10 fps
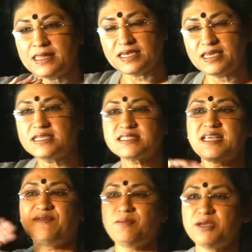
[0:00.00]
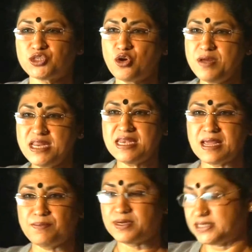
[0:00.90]
that yes, there will be so many
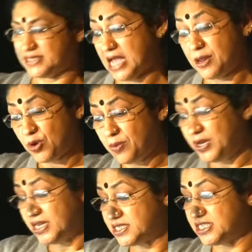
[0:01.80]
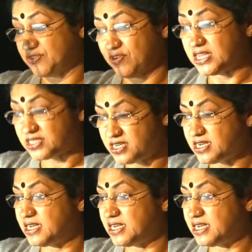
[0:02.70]
numbers. Our population is fast